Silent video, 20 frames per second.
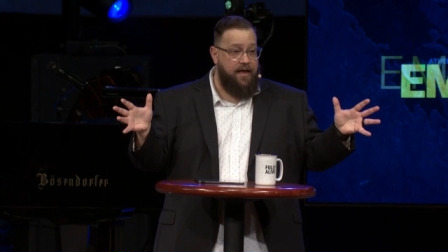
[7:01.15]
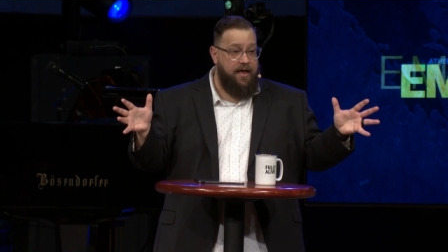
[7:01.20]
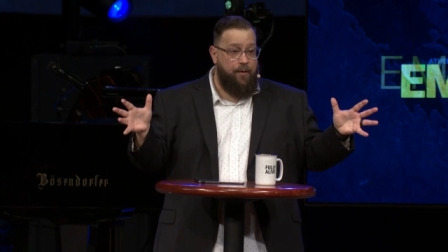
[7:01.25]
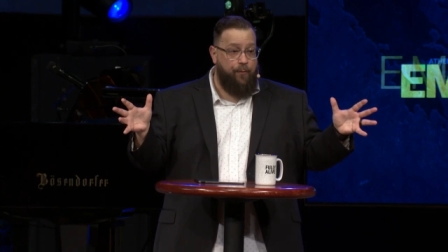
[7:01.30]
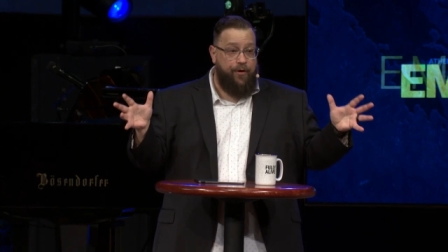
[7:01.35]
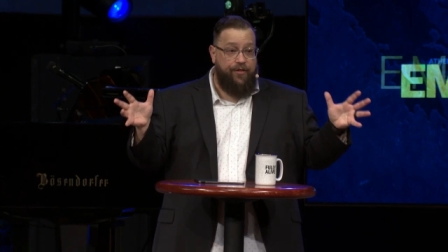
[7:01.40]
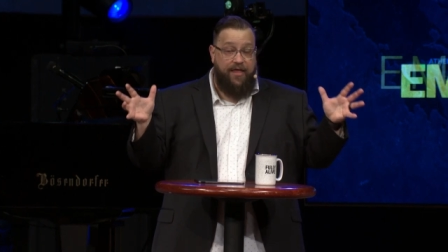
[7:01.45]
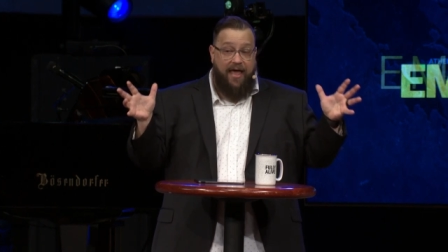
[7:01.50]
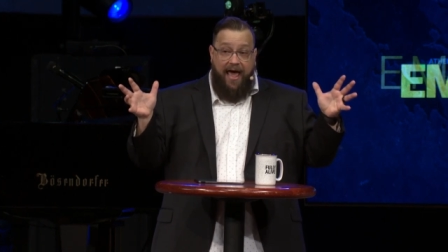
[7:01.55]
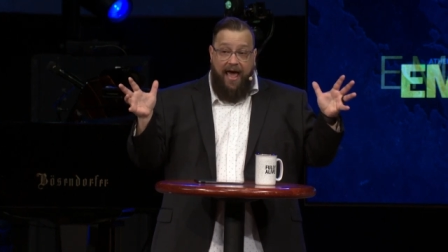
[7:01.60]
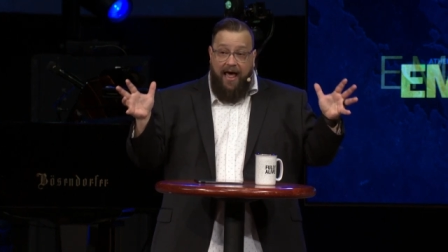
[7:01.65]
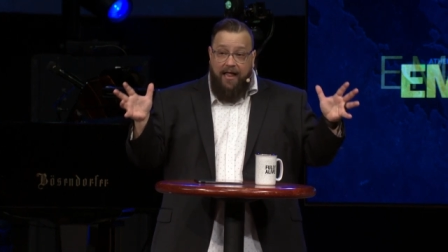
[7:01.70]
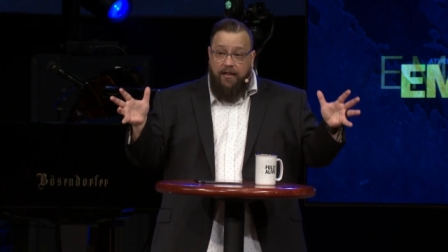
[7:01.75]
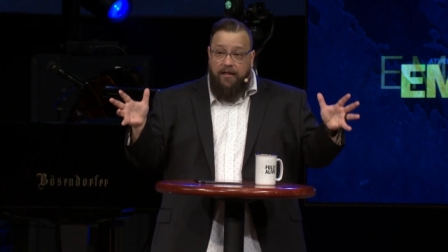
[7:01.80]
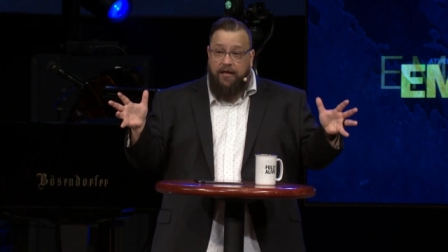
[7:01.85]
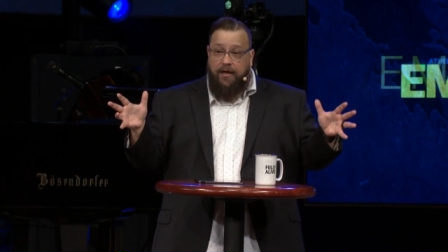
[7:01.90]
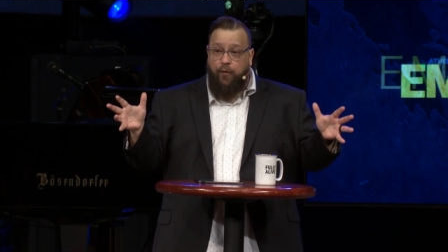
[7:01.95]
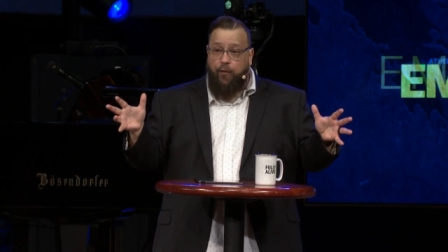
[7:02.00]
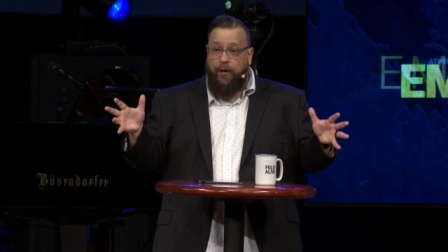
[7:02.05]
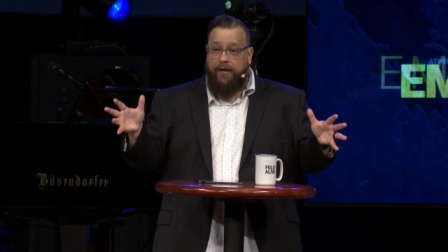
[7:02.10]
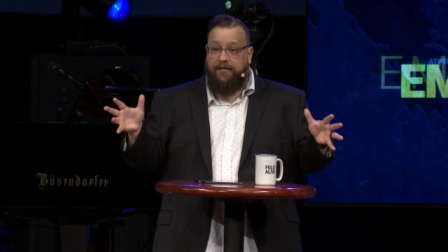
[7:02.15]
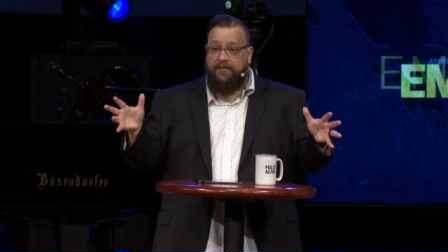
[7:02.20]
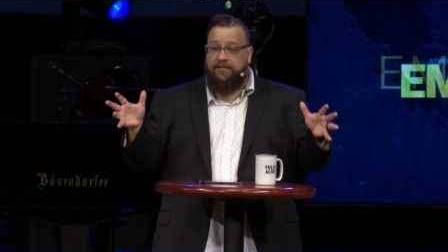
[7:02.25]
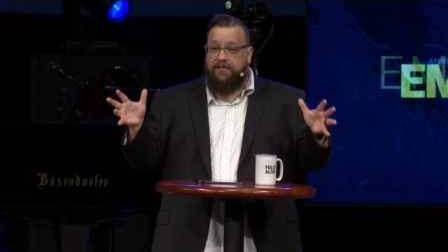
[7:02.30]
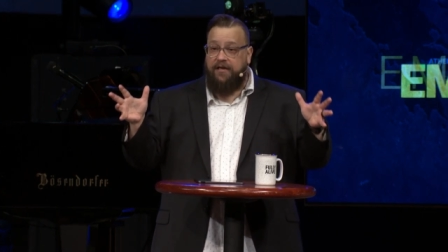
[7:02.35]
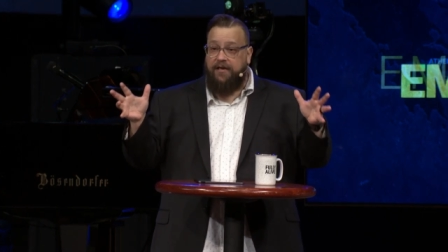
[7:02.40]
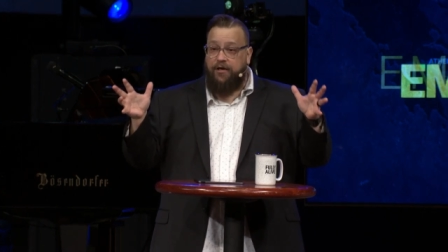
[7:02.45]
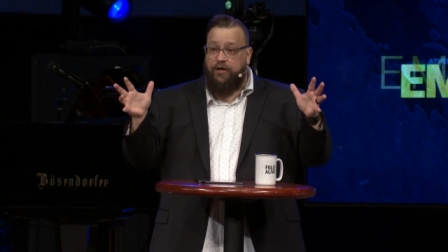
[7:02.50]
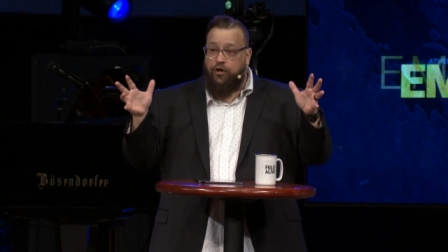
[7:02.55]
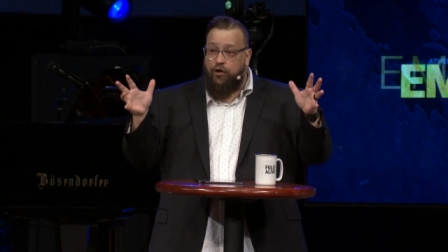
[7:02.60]
With eloquence
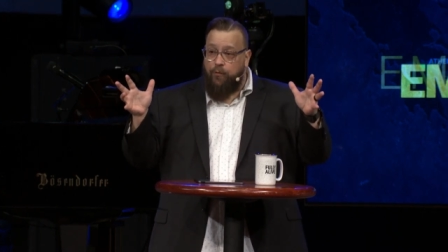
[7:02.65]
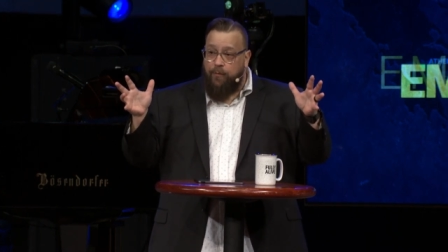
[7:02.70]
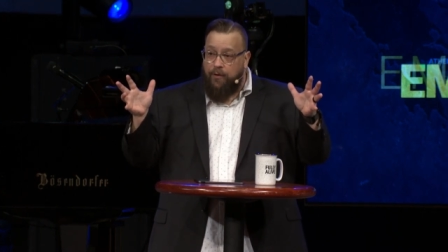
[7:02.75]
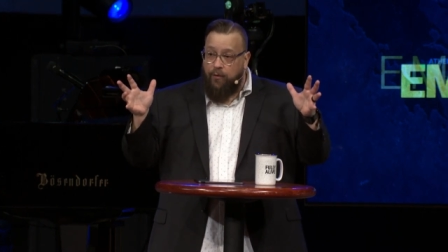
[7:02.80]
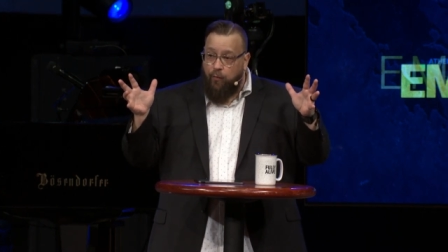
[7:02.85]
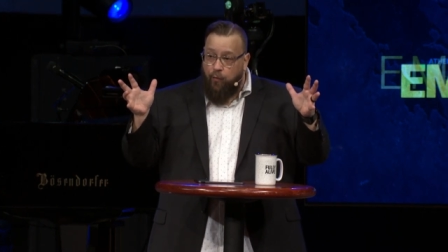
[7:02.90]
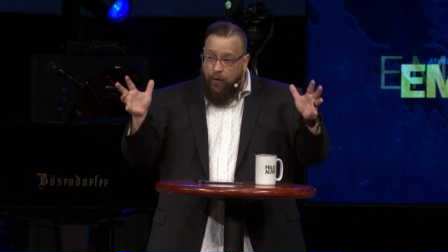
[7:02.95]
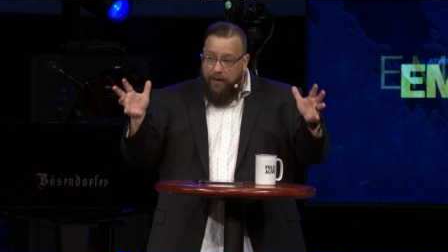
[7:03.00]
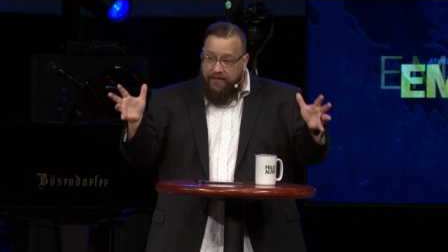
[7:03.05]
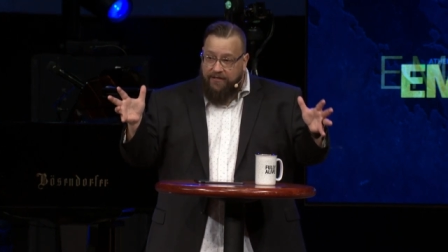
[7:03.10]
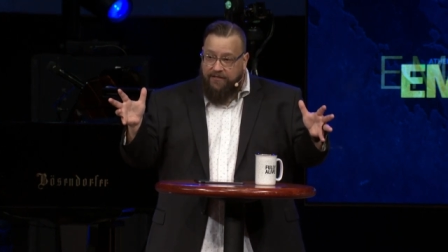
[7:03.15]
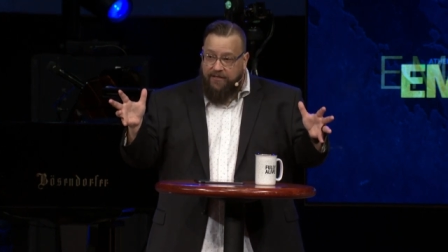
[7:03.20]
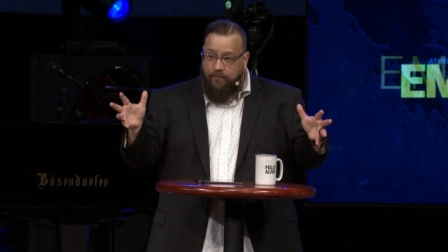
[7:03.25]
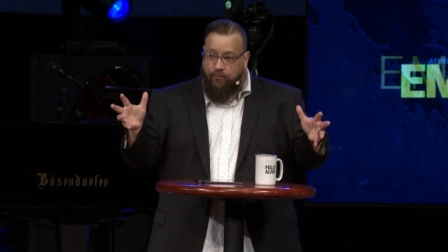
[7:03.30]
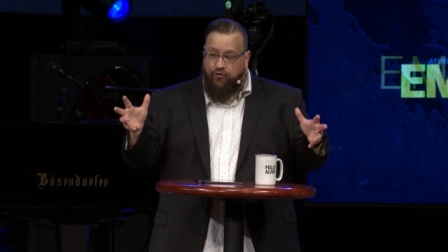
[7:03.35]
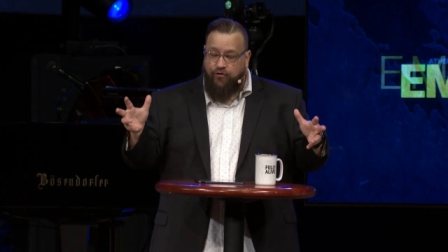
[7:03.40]
and human wisdom,